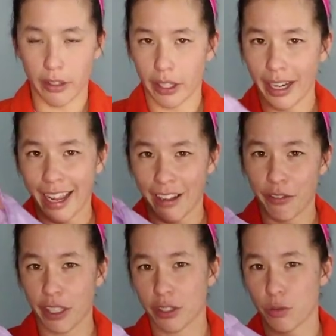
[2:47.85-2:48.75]
and then
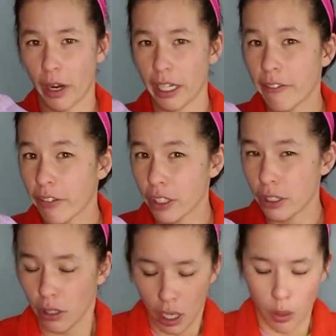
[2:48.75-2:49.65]
have this ready for
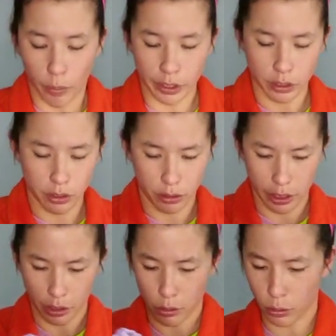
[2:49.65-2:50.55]
you when you're doing
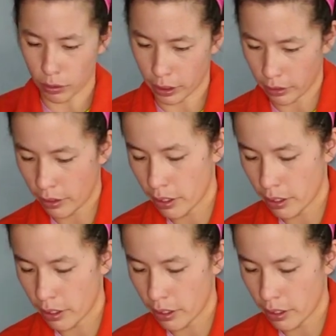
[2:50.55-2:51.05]
your cool down.